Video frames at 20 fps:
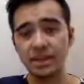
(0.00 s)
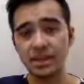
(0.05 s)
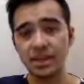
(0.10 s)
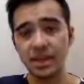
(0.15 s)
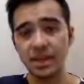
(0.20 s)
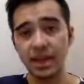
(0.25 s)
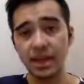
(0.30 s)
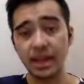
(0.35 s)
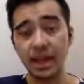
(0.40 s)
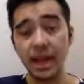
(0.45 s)
the
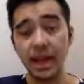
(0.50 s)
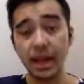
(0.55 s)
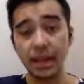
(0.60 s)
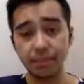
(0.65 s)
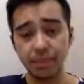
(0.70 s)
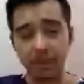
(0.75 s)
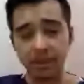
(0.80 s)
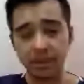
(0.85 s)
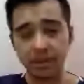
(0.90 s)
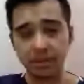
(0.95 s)
life
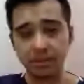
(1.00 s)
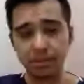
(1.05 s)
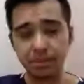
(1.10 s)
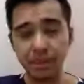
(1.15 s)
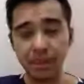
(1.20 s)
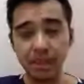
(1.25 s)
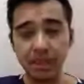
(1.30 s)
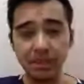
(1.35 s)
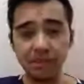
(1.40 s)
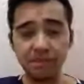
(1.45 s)

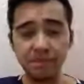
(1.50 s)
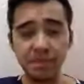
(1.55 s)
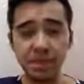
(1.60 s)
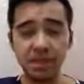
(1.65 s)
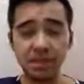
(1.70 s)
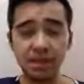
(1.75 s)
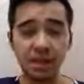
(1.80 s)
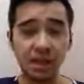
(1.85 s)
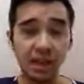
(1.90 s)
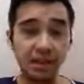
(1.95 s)
expectancy of
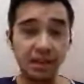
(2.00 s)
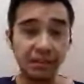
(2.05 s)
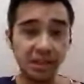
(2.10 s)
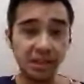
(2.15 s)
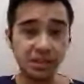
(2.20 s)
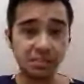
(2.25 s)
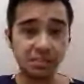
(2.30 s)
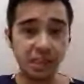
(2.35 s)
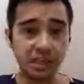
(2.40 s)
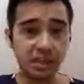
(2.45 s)
Filipinos
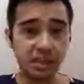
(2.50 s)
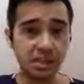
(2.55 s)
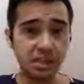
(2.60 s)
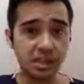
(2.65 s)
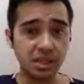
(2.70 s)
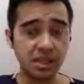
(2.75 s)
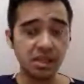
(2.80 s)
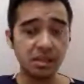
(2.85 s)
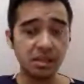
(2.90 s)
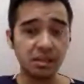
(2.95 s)
here in the
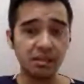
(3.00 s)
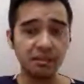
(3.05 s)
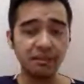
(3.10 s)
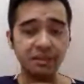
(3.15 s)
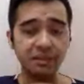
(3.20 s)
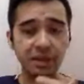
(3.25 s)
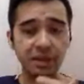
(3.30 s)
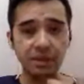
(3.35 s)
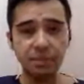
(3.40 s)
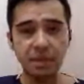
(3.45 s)
Philippines
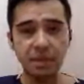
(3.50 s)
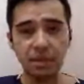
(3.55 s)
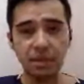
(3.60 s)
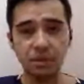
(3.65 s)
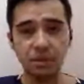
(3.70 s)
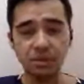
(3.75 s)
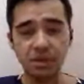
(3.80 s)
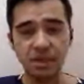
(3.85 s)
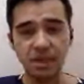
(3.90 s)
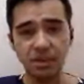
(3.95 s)

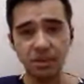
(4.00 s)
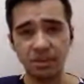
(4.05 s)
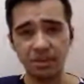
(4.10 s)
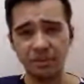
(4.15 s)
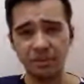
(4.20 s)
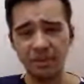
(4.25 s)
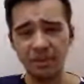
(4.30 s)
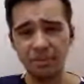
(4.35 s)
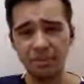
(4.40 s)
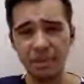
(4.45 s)
is
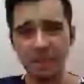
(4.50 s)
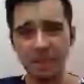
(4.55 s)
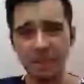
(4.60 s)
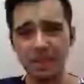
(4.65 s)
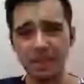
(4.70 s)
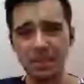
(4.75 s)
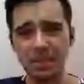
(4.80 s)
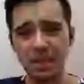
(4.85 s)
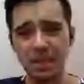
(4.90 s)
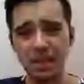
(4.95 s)
increasing.
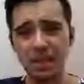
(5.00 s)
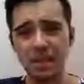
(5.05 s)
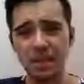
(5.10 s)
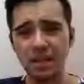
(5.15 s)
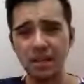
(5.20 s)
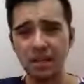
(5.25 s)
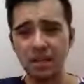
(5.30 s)
The